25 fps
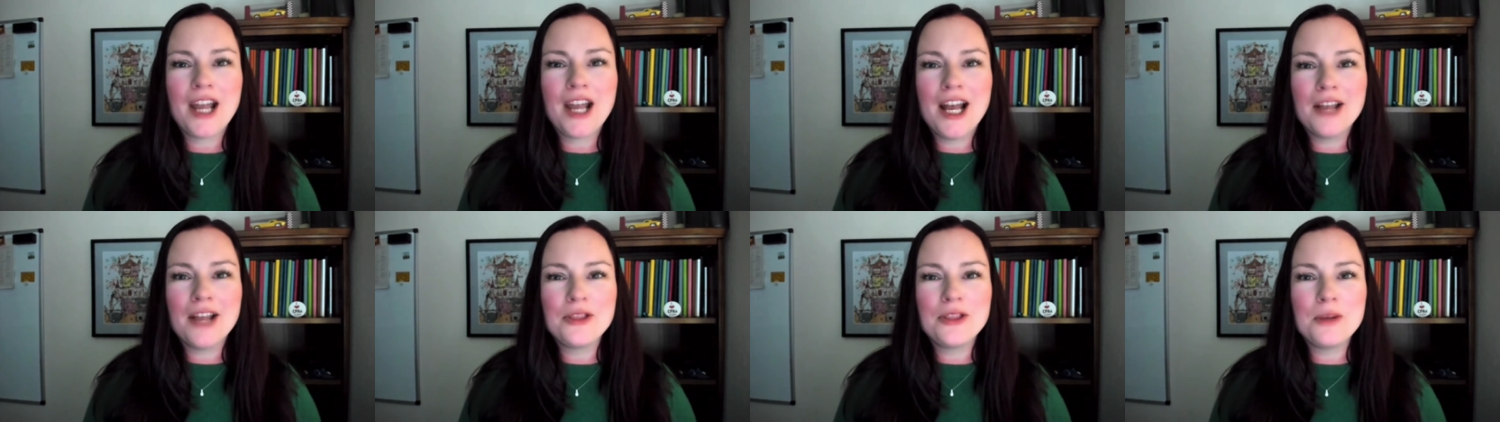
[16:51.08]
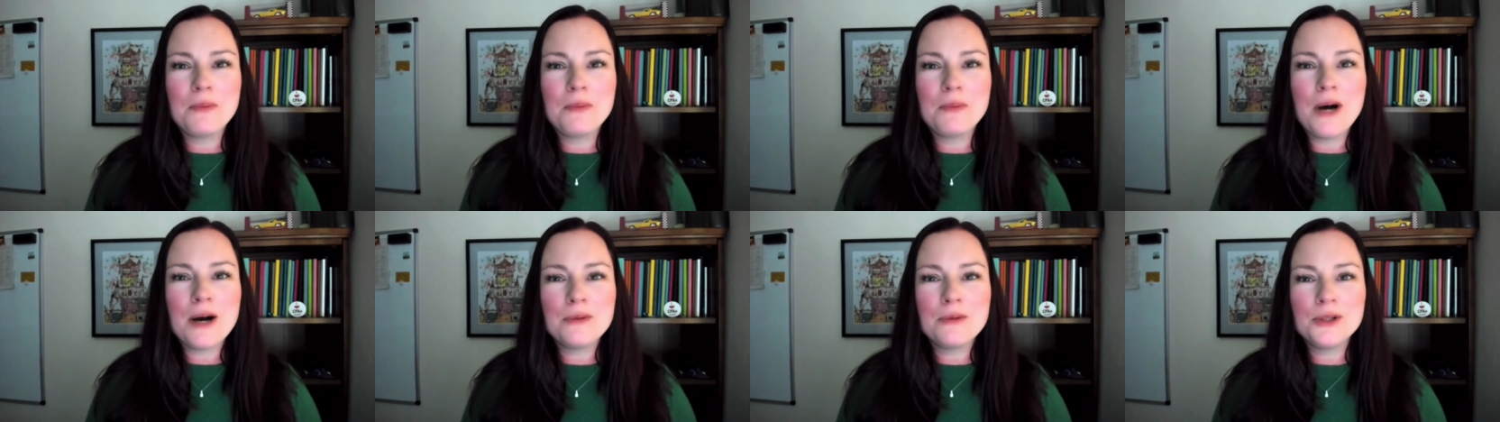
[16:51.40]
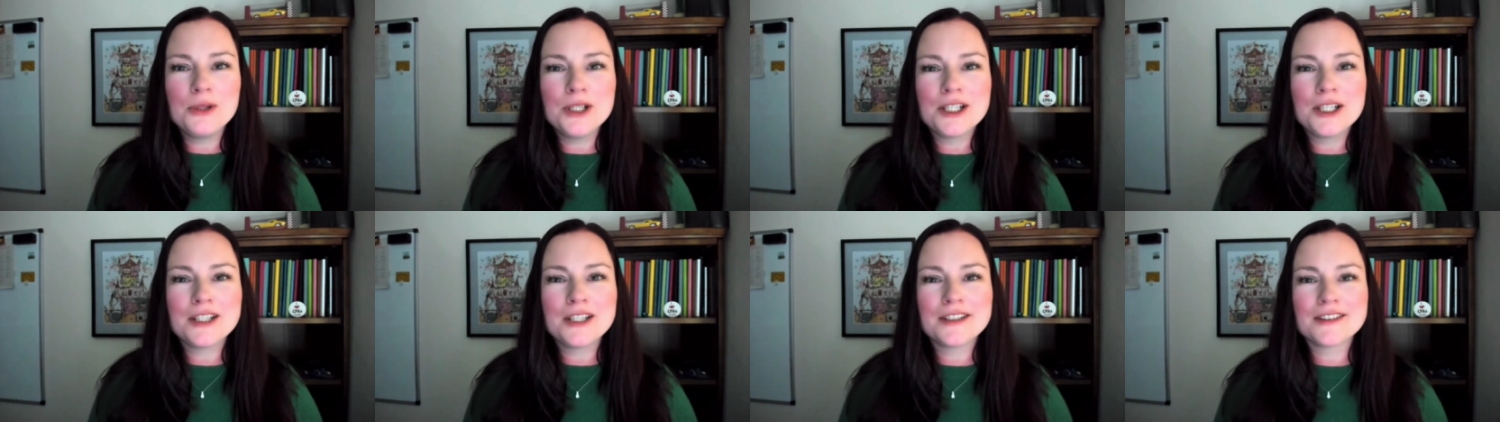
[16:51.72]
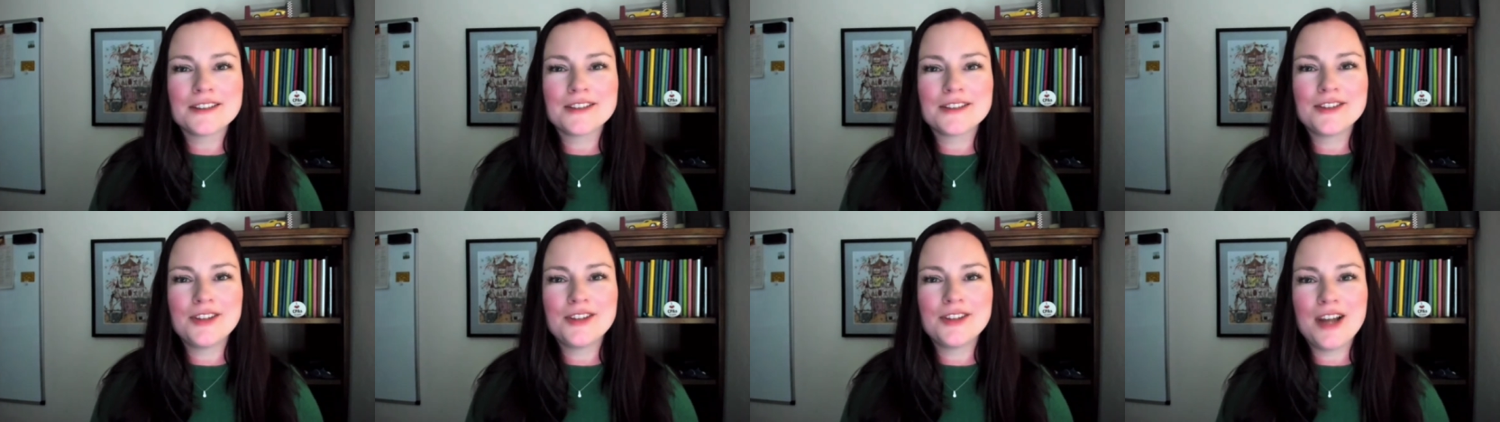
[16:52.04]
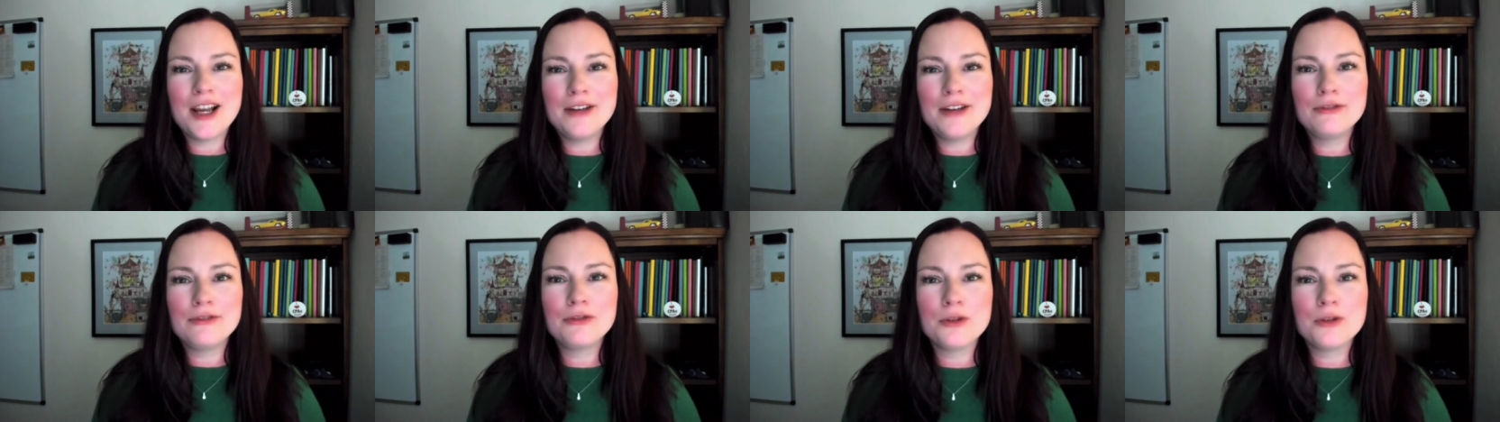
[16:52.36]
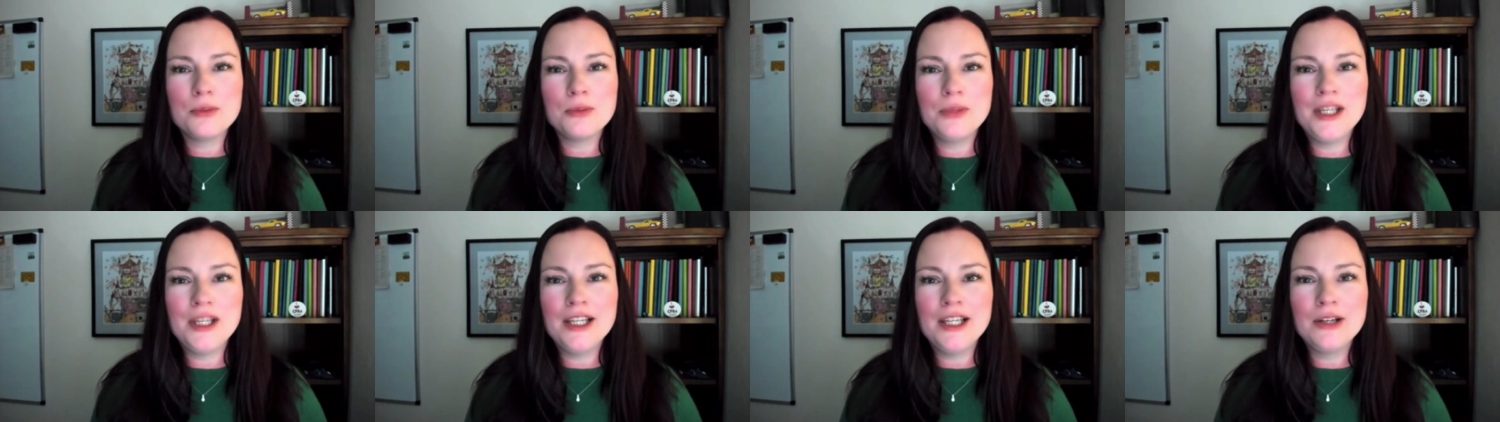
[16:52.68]
the public side for
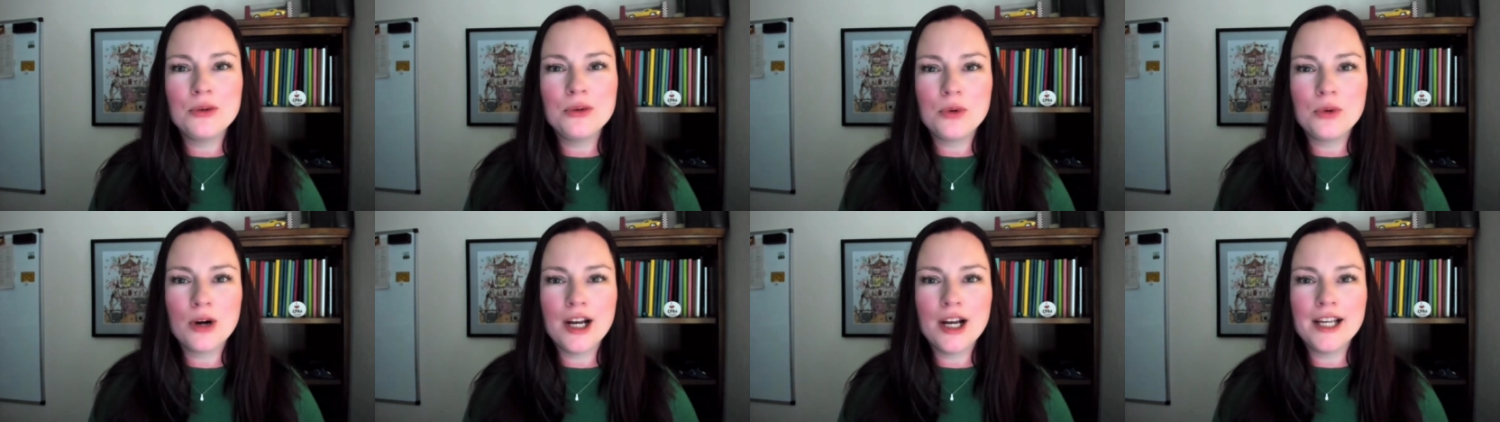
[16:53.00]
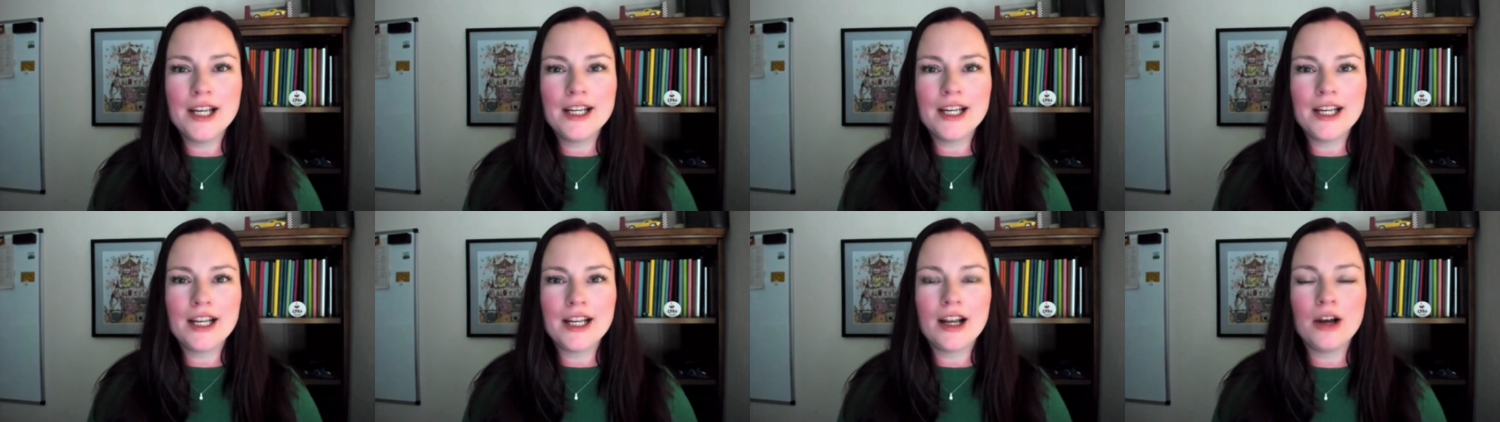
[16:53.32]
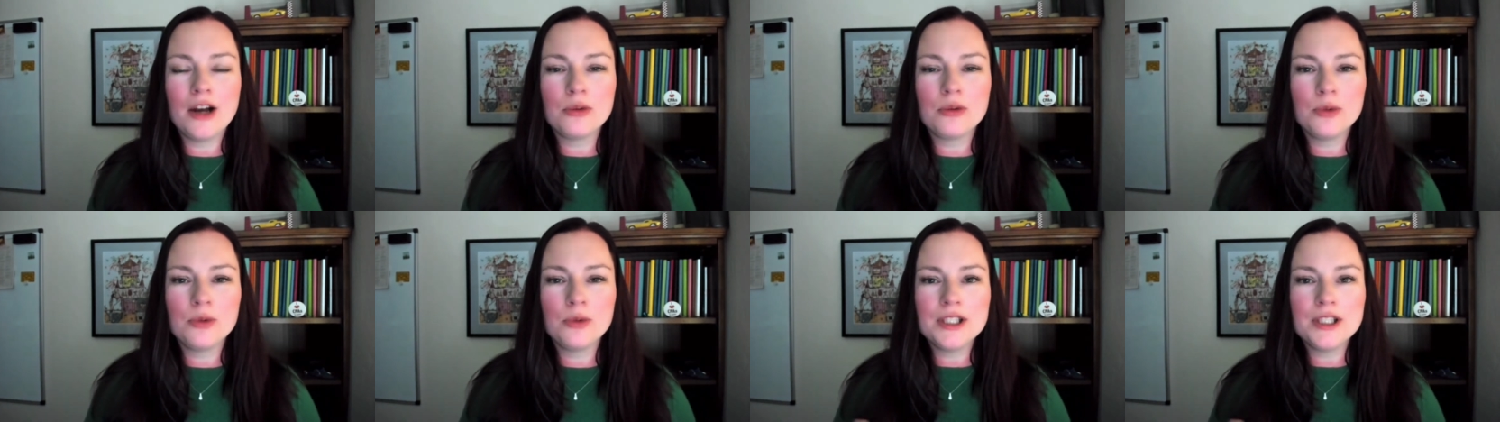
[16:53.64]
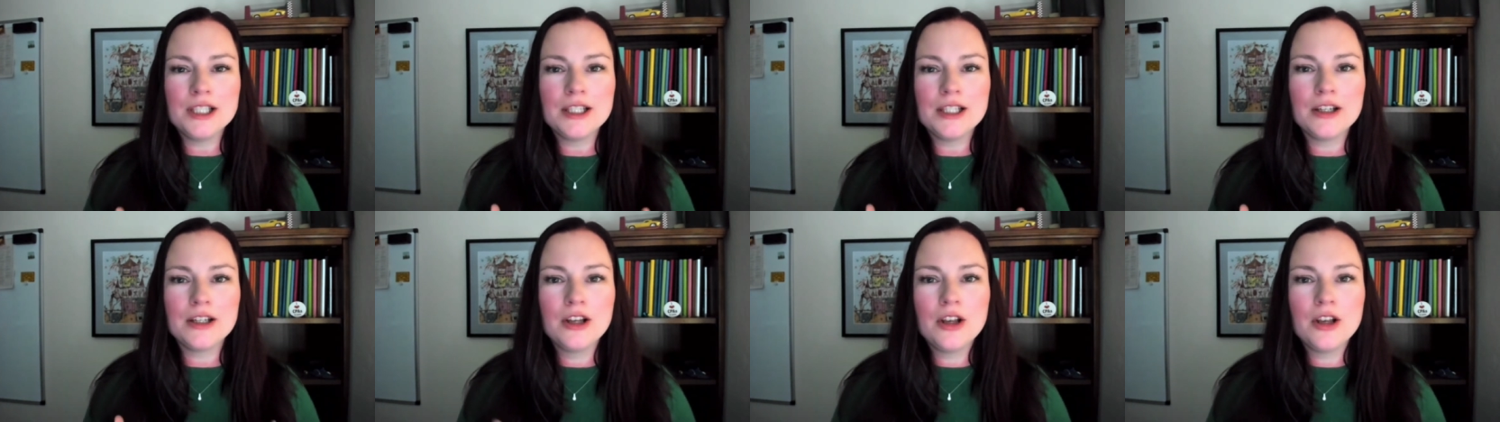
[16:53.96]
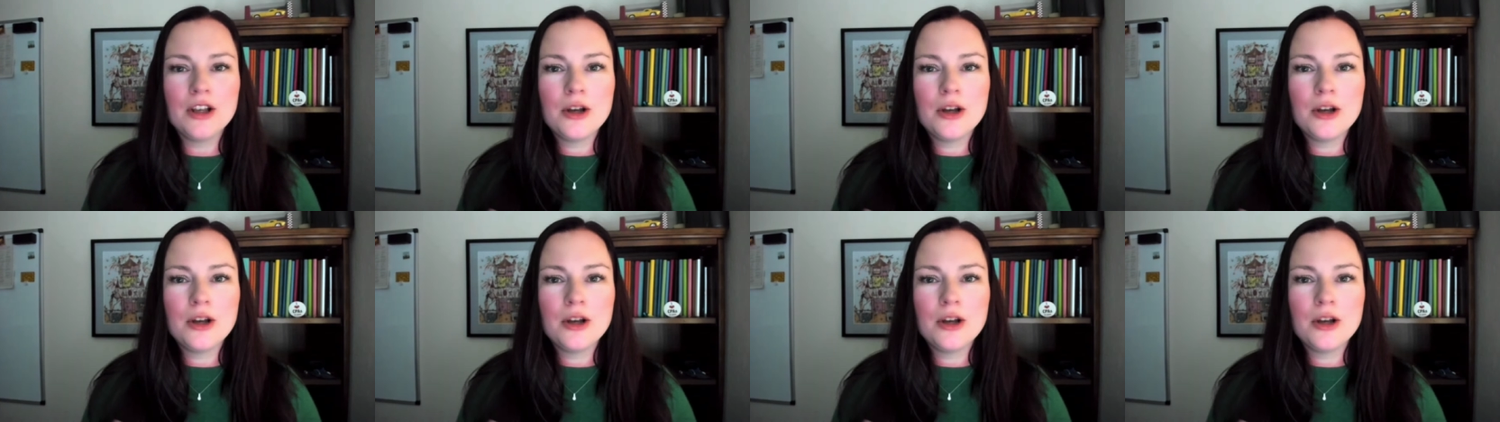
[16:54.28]
me, where I get a really